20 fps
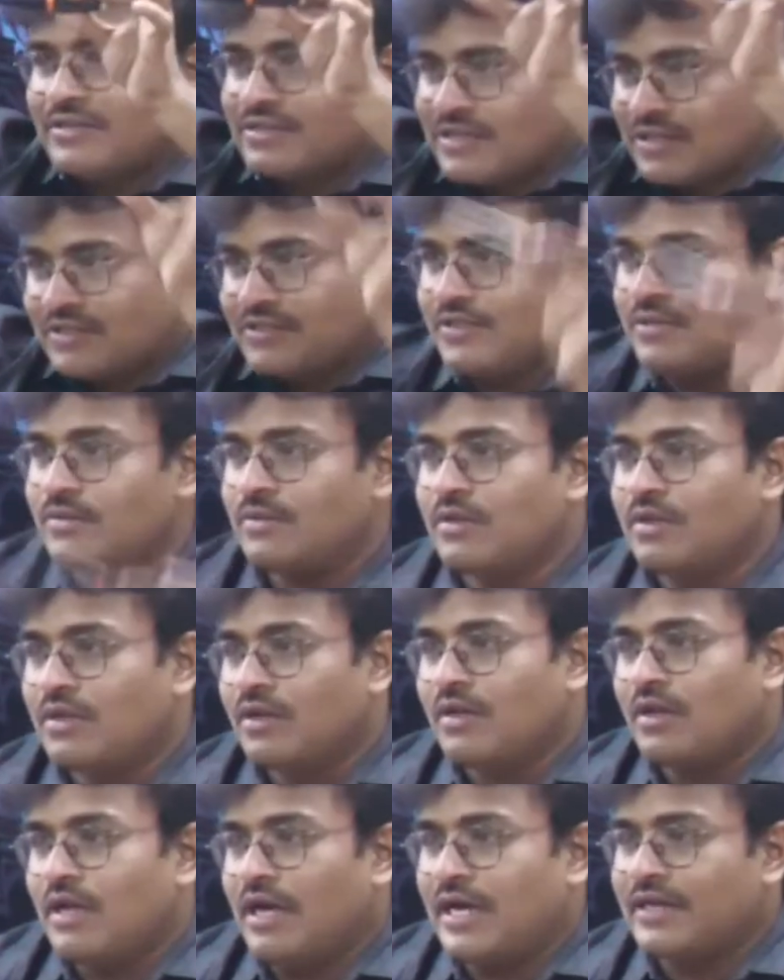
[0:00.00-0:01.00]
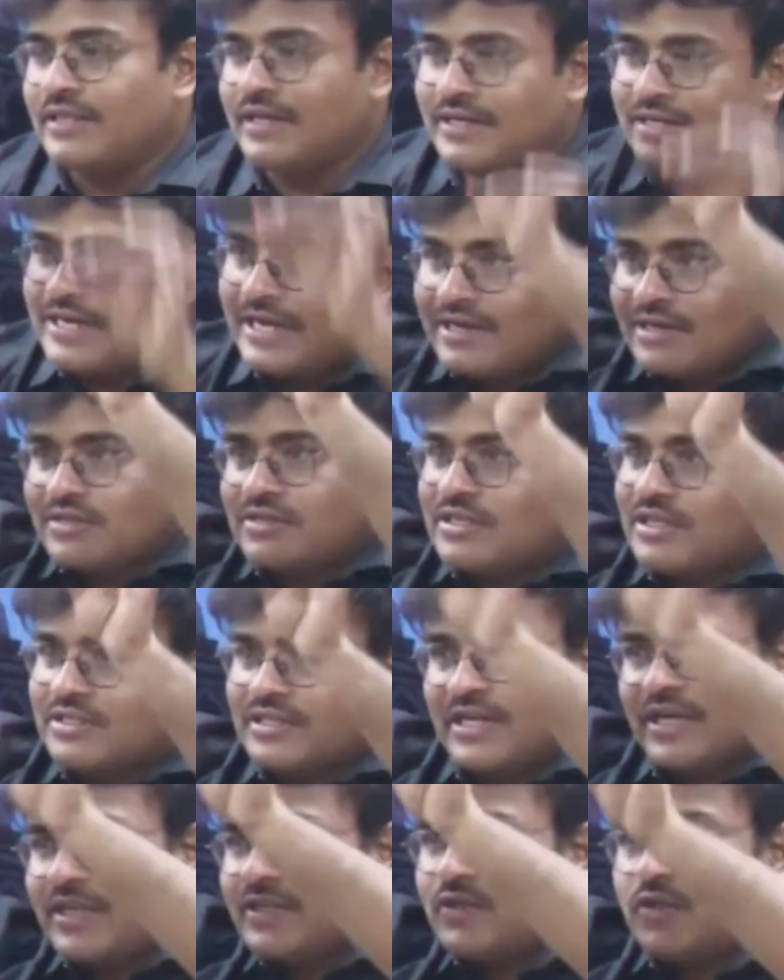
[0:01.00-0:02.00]
structure, and the rectangular
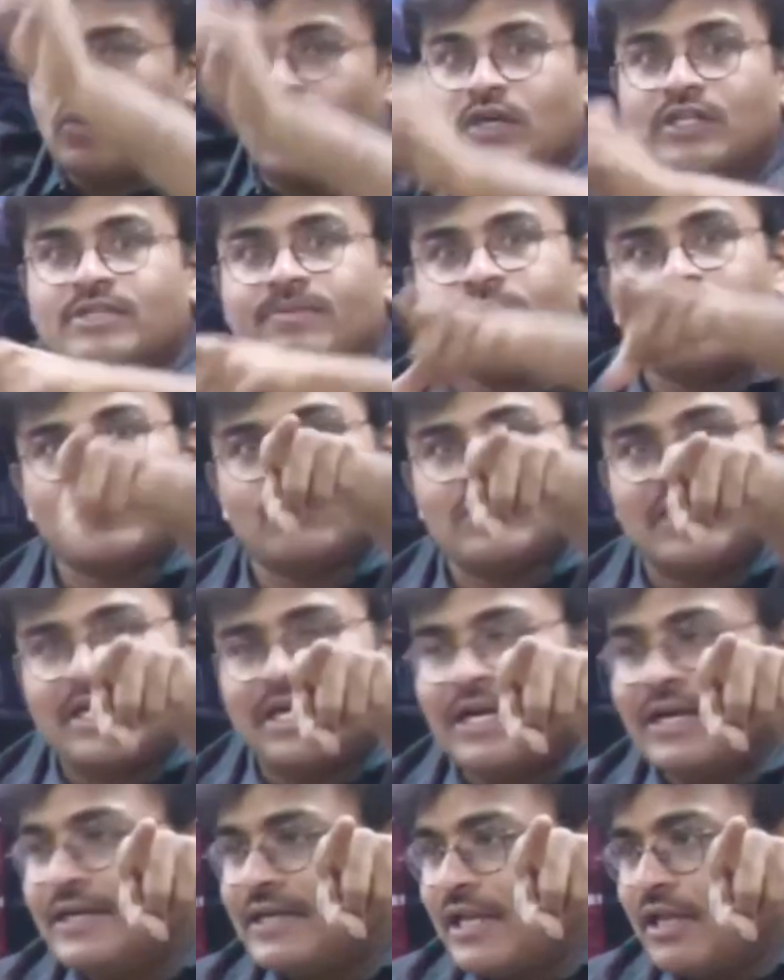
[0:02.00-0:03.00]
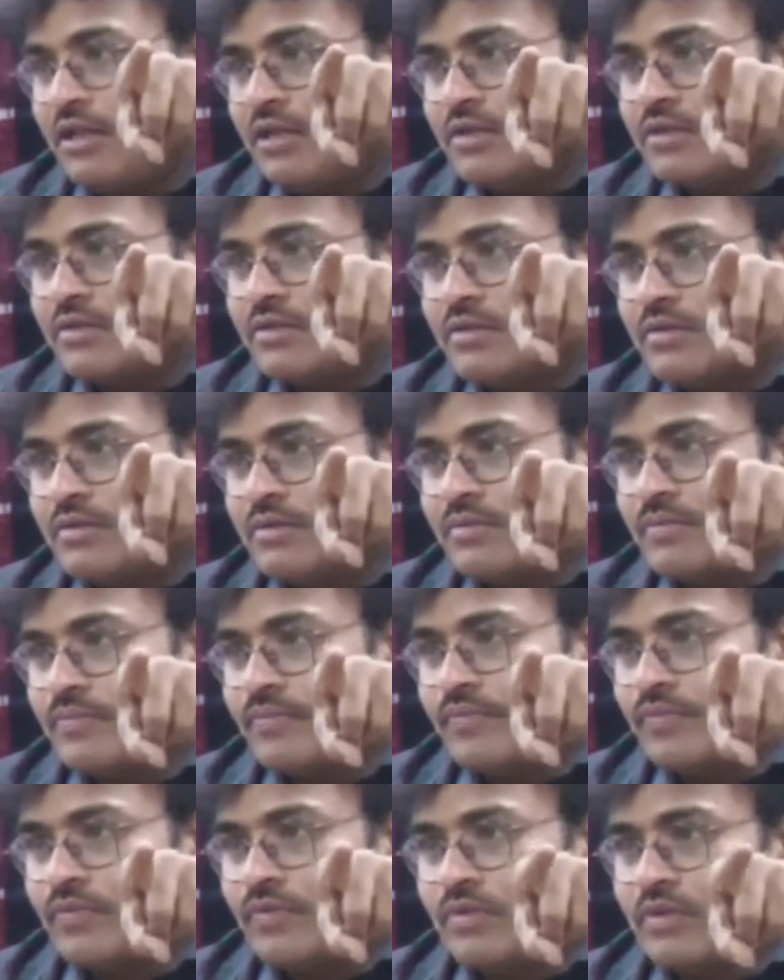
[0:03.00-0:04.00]
structure is not similar to that lintel.
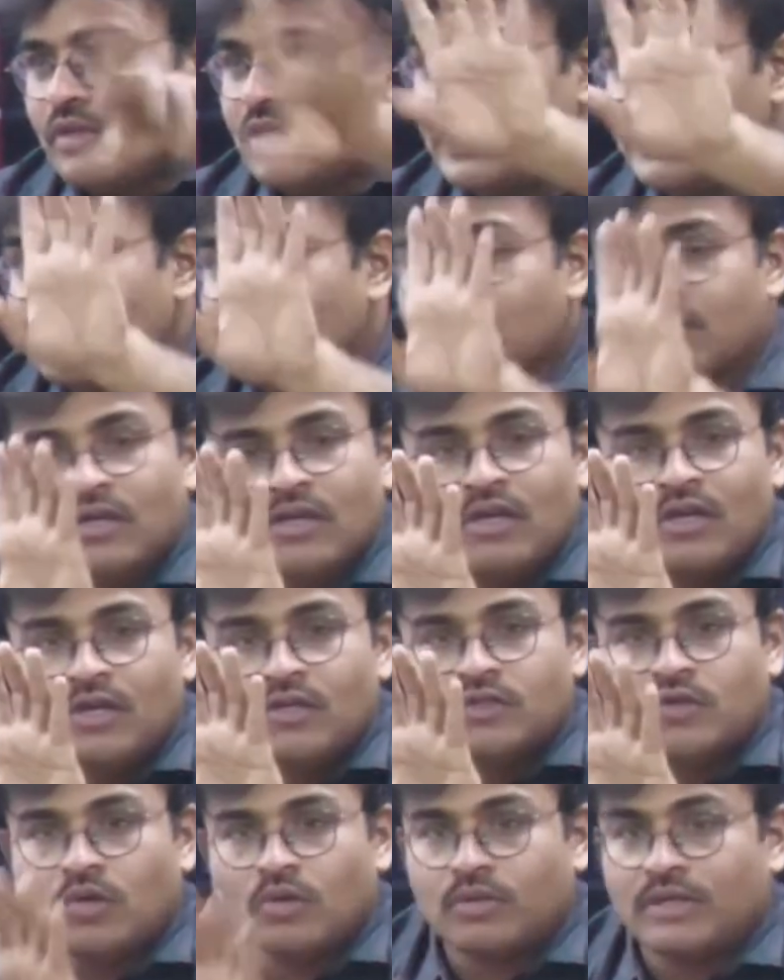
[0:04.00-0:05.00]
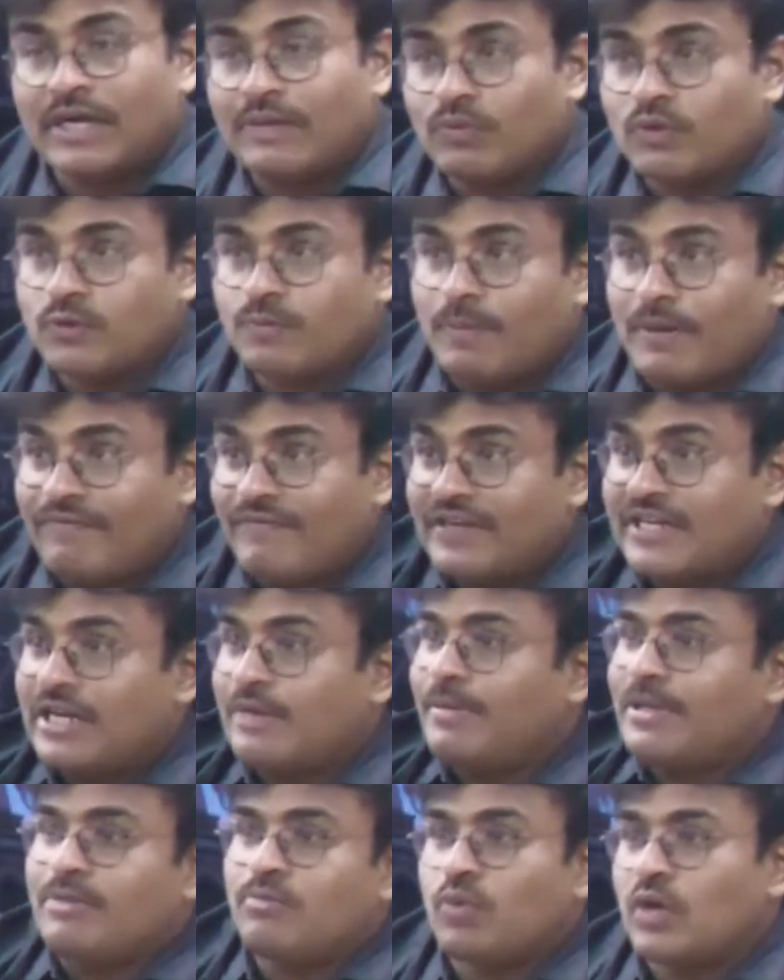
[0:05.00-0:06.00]
Yes. So that was
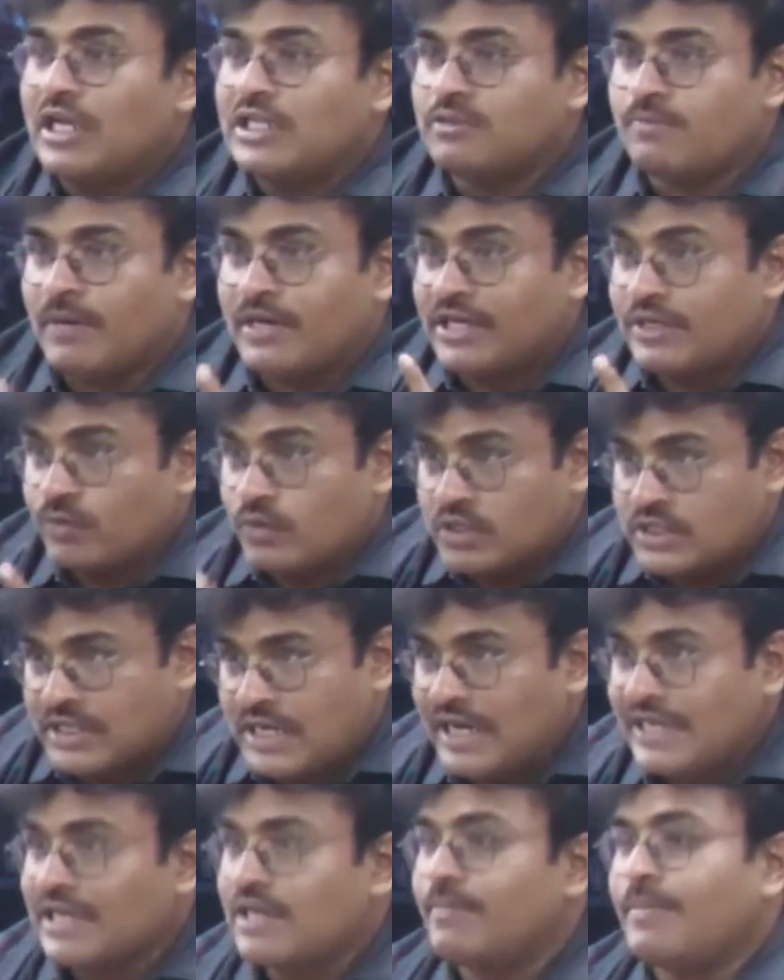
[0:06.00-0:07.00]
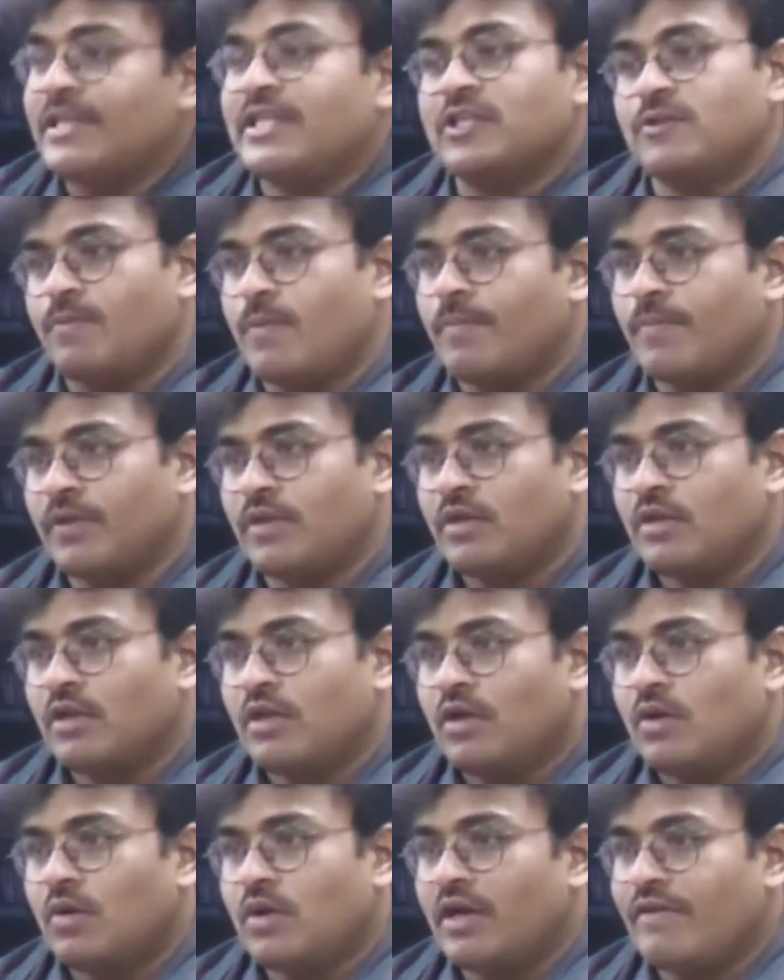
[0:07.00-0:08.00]
perfected by the Mughals, but it was started by these people.
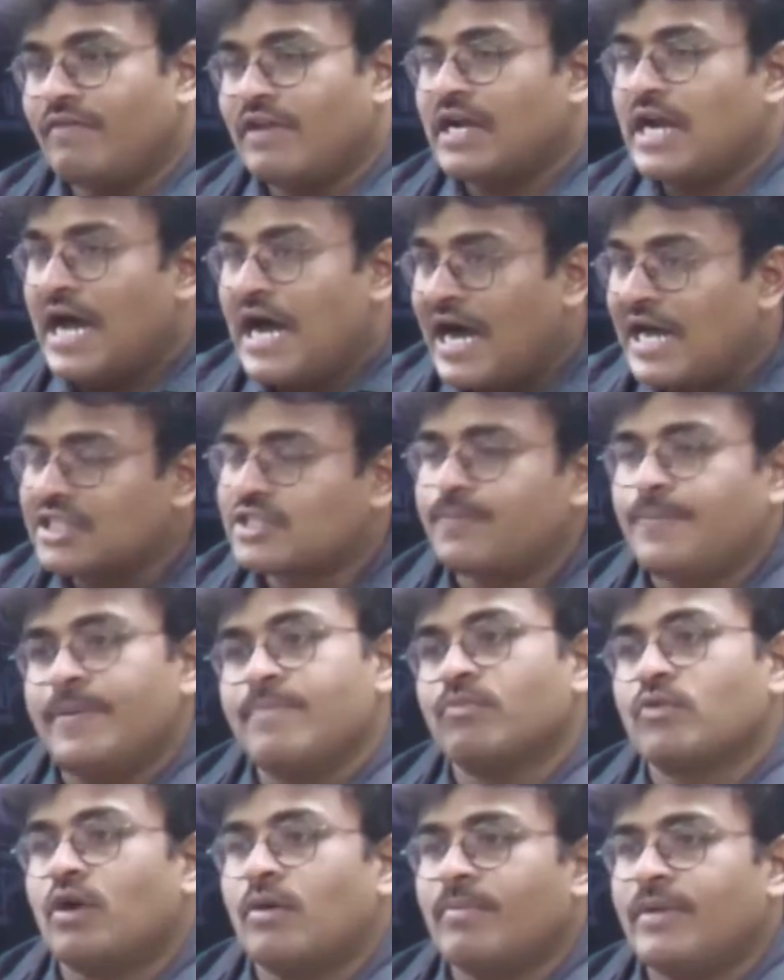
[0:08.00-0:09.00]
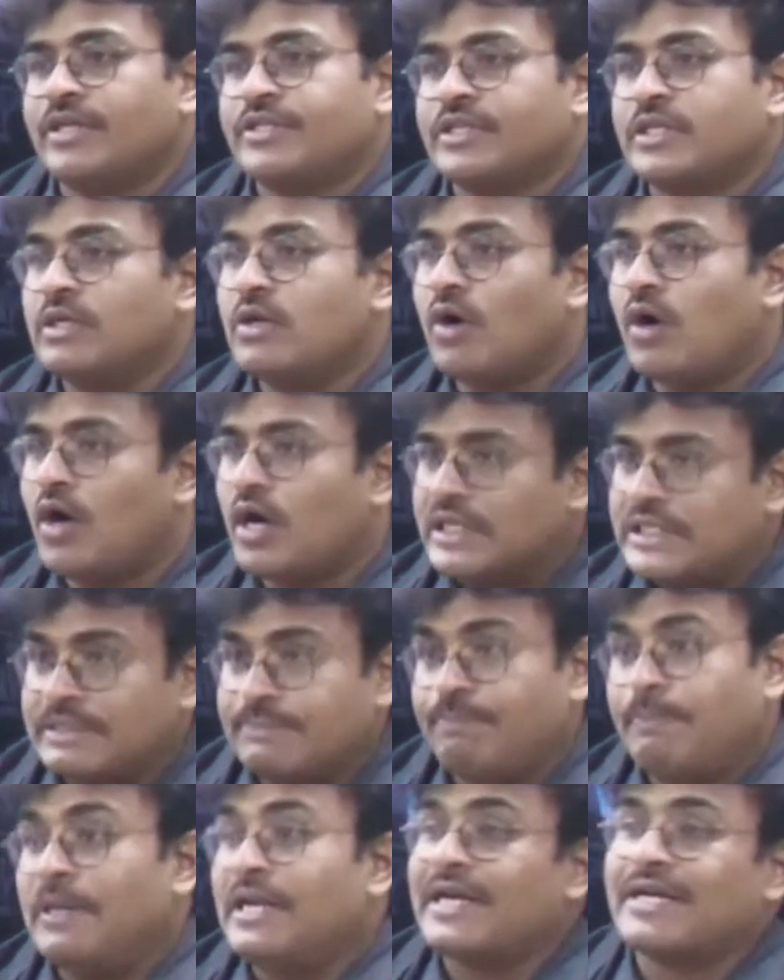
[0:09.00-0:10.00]
Okay, where arch beam combination, arch
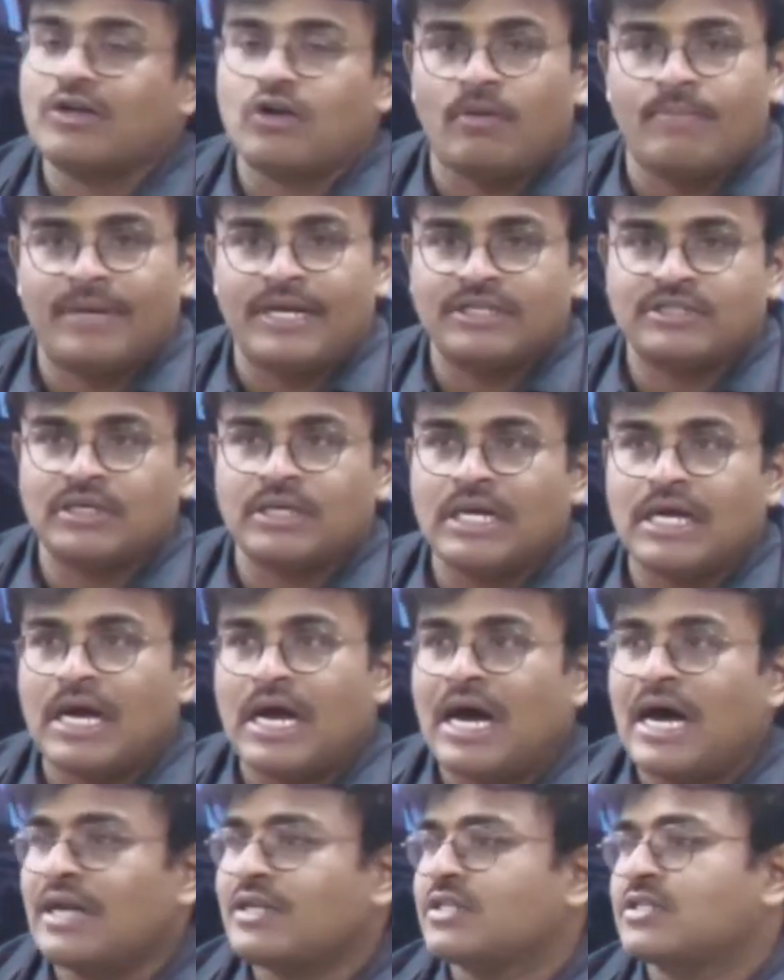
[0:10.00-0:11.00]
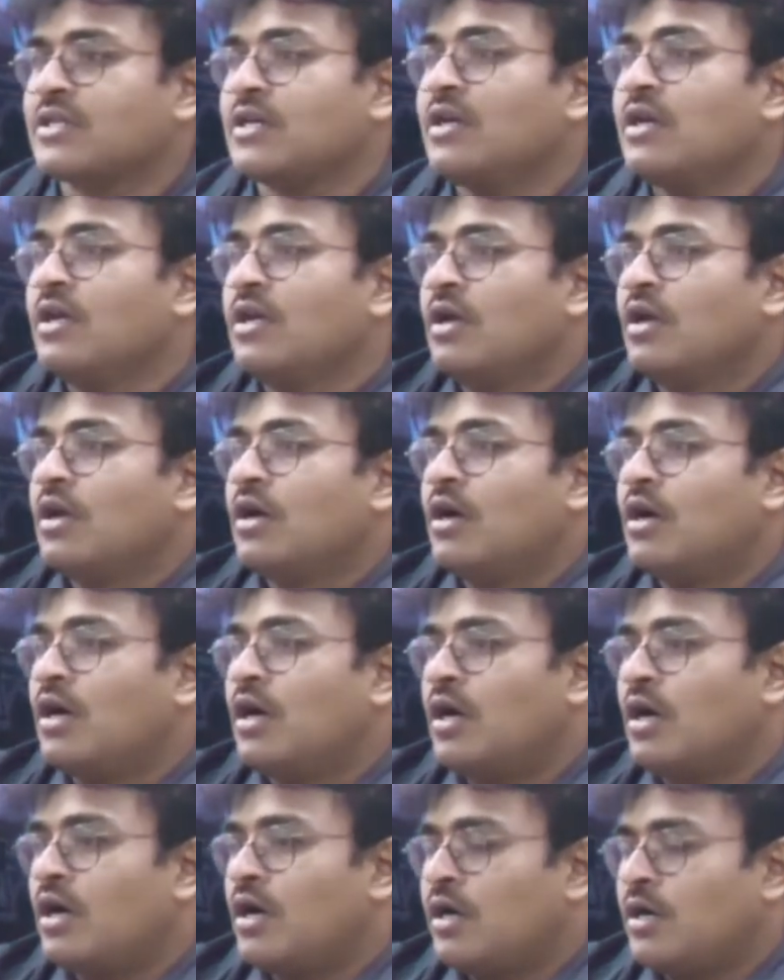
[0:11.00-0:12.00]
pillar combination, arch,
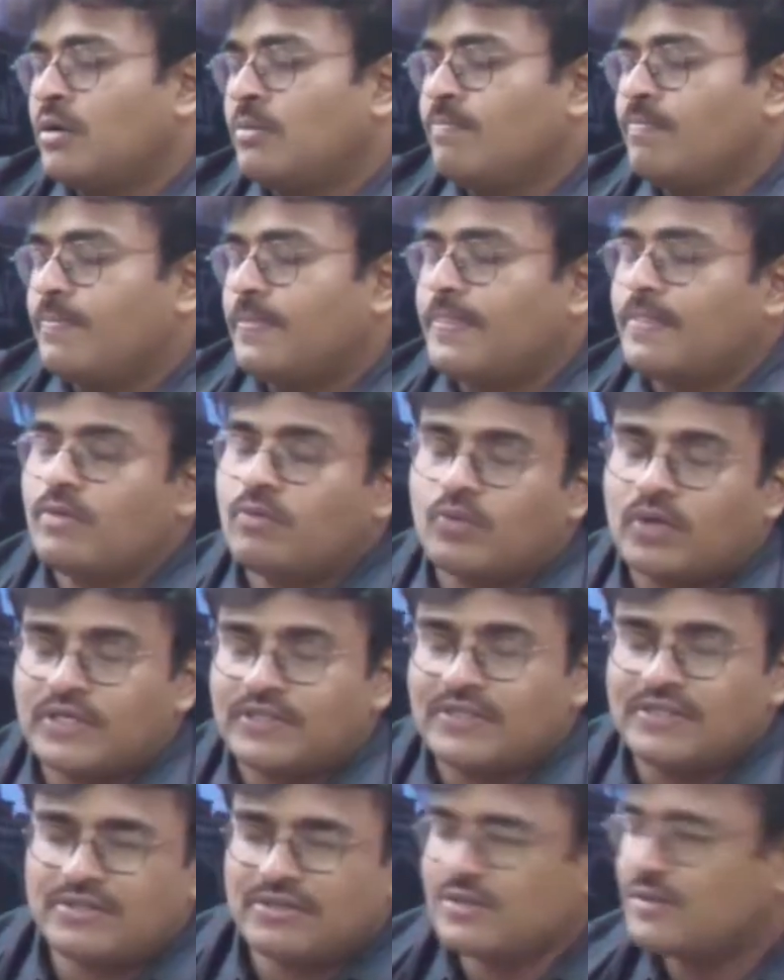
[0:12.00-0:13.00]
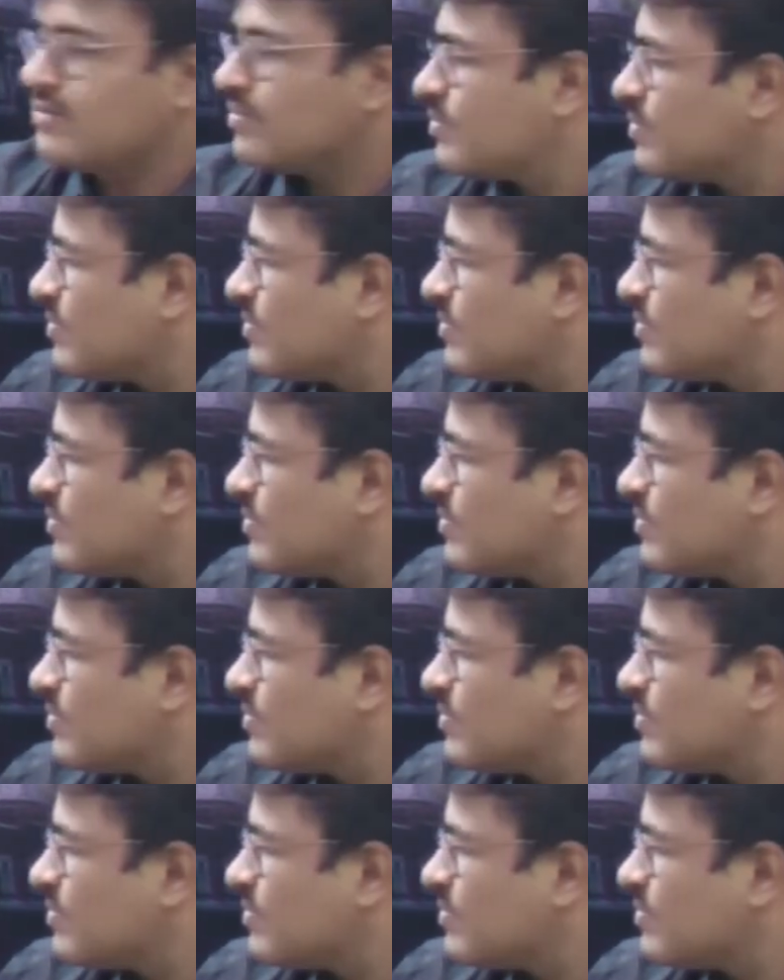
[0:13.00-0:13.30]
what is this?